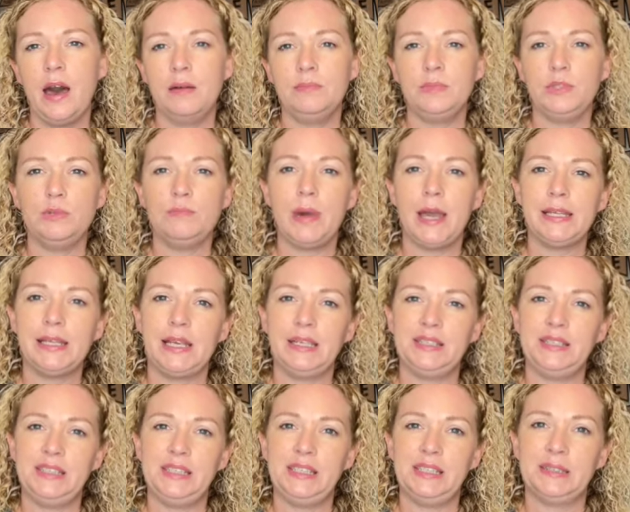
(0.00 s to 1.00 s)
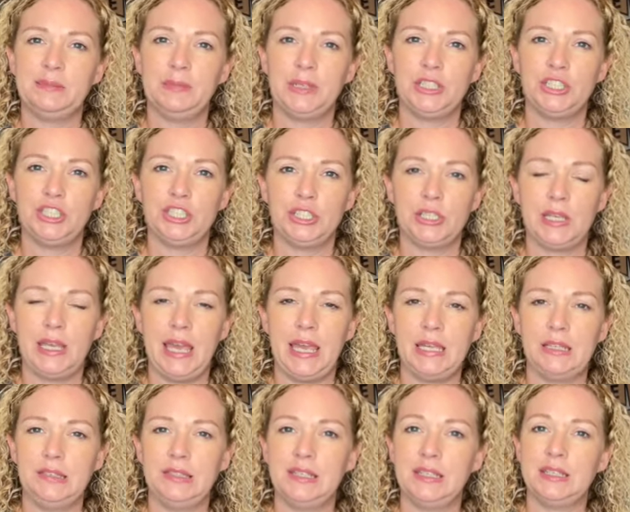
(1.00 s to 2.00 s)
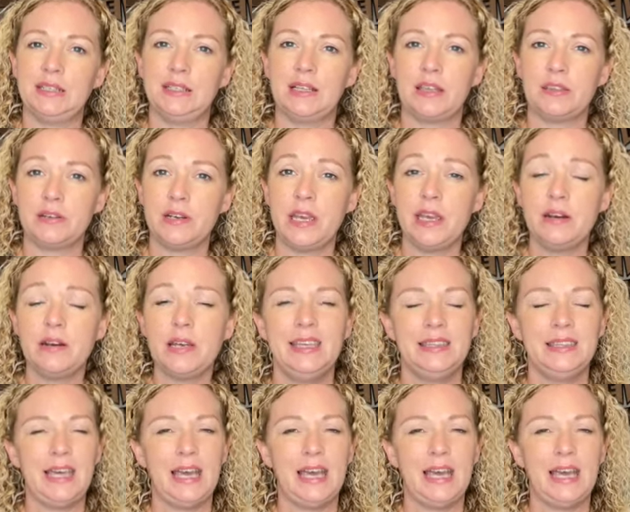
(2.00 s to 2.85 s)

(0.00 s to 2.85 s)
You might not see as much gains in another area.